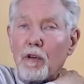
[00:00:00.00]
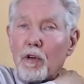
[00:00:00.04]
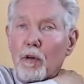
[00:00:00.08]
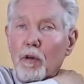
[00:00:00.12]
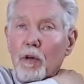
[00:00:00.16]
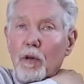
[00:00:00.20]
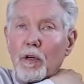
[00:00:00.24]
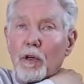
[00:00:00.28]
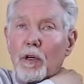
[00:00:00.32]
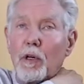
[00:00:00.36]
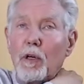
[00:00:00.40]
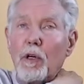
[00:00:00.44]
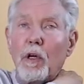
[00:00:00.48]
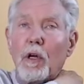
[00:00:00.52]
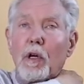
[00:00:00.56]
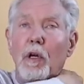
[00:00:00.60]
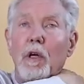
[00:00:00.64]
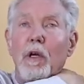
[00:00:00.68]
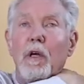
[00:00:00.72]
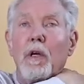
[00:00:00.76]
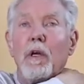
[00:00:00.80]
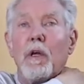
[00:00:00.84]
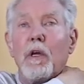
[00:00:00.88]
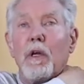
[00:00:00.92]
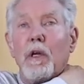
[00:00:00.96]
shoulder
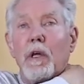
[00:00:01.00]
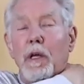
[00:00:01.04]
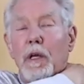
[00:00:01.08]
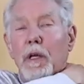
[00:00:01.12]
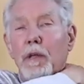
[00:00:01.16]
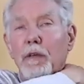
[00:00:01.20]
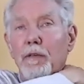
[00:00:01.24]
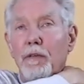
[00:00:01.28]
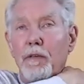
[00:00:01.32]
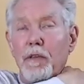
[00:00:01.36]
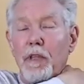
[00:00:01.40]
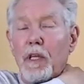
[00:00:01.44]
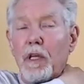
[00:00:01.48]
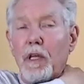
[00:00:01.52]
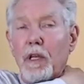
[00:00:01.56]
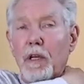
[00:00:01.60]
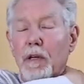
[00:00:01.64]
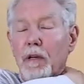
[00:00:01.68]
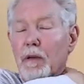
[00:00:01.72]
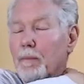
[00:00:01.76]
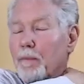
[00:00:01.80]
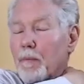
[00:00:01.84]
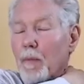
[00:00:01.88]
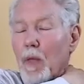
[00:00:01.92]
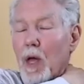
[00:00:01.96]
is
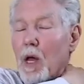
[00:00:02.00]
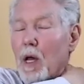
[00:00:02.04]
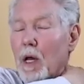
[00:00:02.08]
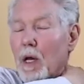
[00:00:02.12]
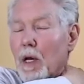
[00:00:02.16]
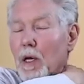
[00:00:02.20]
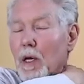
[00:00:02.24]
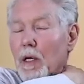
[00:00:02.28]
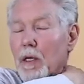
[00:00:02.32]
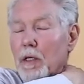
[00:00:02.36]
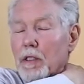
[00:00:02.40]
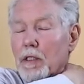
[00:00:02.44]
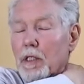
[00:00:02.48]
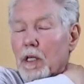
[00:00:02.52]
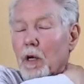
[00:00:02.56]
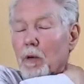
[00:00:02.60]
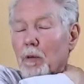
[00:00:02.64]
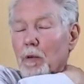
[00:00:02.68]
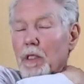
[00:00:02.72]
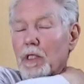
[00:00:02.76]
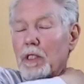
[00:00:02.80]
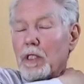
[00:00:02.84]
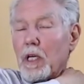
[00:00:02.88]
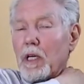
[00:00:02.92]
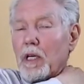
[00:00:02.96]
then, shall
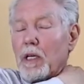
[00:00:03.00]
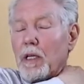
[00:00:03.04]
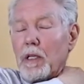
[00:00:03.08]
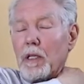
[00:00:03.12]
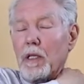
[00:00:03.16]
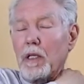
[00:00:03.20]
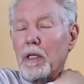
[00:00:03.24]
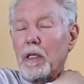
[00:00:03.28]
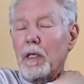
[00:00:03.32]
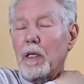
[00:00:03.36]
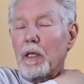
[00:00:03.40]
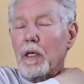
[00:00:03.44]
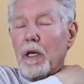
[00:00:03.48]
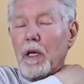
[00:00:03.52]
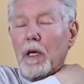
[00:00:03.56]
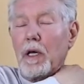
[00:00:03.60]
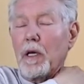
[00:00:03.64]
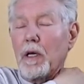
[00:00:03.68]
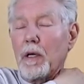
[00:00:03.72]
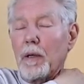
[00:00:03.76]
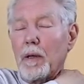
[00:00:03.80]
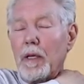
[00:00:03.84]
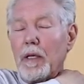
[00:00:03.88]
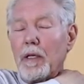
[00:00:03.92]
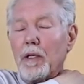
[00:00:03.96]
we say,
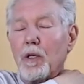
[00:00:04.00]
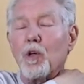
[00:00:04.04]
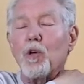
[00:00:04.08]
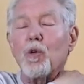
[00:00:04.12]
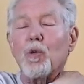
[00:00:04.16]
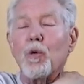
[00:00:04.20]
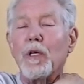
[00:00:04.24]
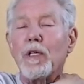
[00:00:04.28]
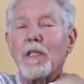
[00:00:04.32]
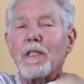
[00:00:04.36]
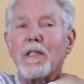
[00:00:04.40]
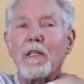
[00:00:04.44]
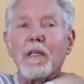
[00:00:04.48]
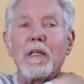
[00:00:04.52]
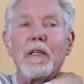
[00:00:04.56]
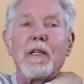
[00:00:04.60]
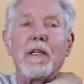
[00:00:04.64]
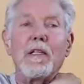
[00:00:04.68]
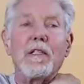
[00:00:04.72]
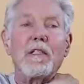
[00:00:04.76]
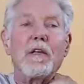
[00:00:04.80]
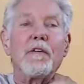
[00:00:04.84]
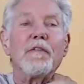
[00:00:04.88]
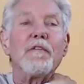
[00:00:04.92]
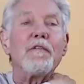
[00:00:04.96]
increased in
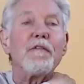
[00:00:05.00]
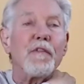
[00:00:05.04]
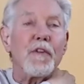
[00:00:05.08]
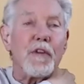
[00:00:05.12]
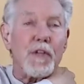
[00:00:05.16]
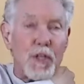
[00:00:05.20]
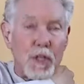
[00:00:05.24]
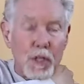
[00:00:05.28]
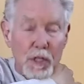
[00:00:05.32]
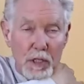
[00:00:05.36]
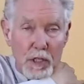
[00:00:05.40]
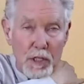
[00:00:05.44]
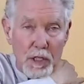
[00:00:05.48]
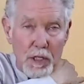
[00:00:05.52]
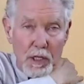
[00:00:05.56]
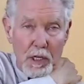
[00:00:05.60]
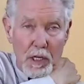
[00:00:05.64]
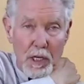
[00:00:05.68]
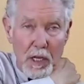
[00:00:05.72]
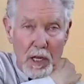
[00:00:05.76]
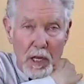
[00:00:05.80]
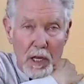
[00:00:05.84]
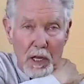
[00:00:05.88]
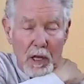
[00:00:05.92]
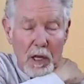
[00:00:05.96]
its
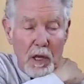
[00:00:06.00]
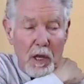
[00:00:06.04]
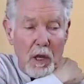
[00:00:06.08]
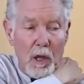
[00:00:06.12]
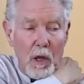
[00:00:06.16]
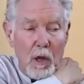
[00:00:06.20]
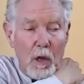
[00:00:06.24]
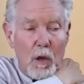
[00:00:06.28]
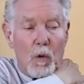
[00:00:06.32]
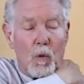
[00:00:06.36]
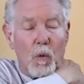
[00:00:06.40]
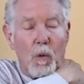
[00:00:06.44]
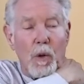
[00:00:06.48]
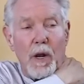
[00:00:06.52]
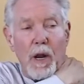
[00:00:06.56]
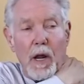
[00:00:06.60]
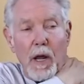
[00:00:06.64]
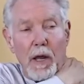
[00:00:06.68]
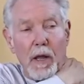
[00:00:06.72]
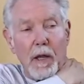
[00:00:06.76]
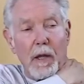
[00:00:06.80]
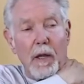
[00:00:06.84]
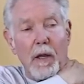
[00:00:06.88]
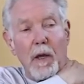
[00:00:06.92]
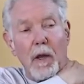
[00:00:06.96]
efficiency when
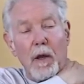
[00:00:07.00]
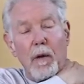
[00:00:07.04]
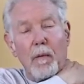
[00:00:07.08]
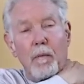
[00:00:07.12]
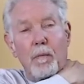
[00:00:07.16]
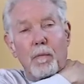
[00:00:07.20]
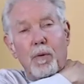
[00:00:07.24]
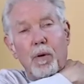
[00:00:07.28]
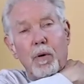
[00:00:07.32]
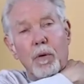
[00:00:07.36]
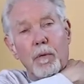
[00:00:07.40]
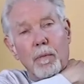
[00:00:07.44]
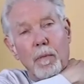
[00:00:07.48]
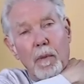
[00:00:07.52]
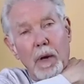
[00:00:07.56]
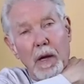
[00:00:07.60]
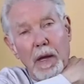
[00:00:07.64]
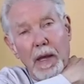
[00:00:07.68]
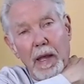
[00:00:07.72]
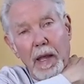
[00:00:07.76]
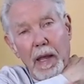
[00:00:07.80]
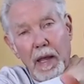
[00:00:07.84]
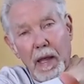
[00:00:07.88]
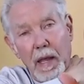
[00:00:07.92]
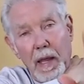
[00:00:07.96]
I put
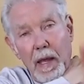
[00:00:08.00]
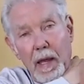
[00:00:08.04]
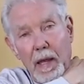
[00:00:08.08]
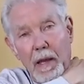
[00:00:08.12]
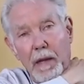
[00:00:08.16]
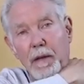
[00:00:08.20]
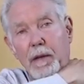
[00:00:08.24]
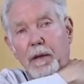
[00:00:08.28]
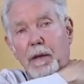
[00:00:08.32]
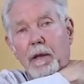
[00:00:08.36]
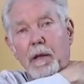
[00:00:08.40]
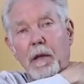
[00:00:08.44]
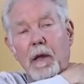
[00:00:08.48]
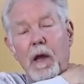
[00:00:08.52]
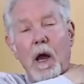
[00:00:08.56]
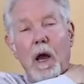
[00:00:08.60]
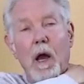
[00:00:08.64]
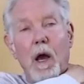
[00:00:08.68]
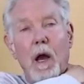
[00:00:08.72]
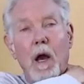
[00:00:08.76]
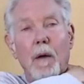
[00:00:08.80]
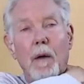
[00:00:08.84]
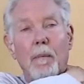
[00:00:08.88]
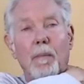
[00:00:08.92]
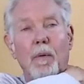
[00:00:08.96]
my hand
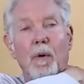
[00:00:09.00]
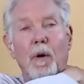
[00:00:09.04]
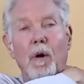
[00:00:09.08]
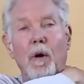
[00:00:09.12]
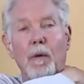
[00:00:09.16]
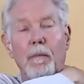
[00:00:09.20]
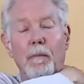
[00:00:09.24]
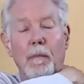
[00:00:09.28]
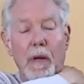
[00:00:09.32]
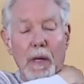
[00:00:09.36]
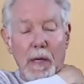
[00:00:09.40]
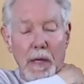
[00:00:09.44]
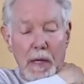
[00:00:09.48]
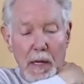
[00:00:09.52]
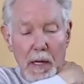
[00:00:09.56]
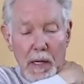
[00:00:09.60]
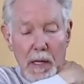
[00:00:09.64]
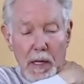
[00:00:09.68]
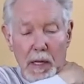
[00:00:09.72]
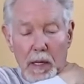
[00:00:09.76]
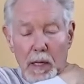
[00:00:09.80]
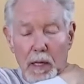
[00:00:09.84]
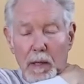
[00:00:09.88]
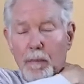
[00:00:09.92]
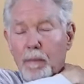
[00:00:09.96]
up on my
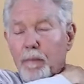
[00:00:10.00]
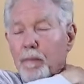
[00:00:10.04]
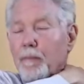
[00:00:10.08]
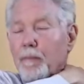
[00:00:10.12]
knee.